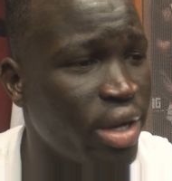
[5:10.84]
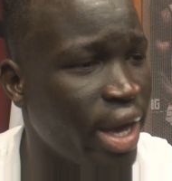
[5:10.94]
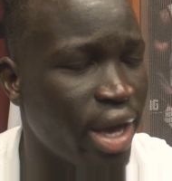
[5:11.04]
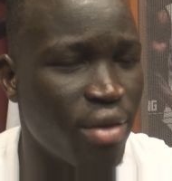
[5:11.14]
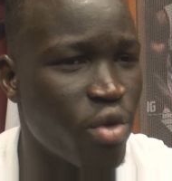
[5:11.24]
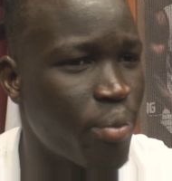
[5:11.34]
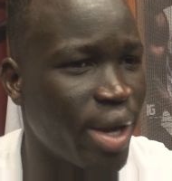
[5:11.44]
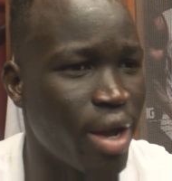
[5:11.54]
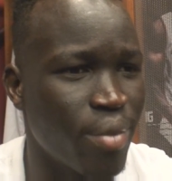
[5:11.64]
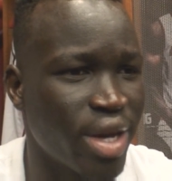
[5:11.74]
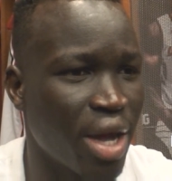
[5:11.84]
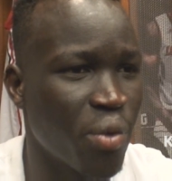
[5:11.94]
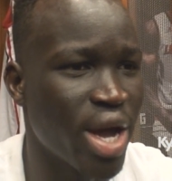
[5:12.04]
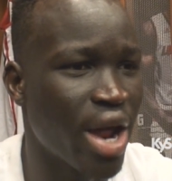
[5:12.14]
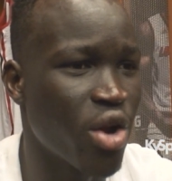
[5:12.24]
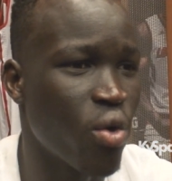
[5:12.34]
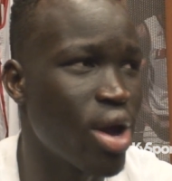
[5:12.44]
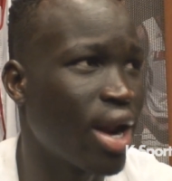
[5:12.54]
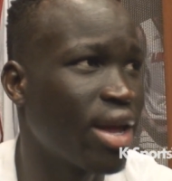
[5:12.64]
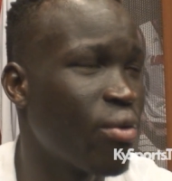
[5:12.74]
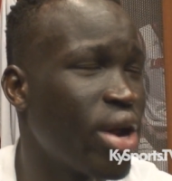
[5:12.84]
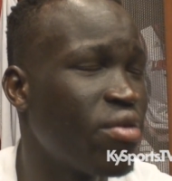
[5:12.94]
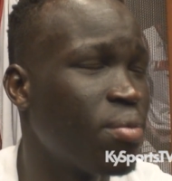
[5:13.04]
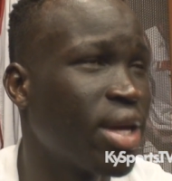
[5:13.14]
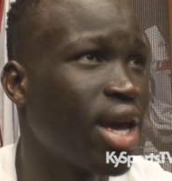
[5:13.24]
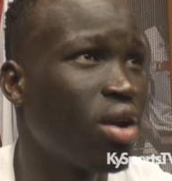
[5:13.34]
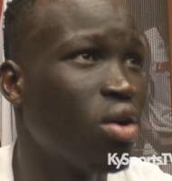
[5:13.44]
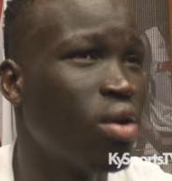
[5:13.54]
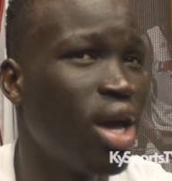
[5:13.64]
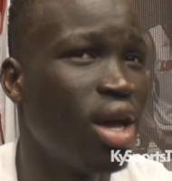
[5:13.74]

Yeah, if we play them again, we got to know we got to get ready from the get-go.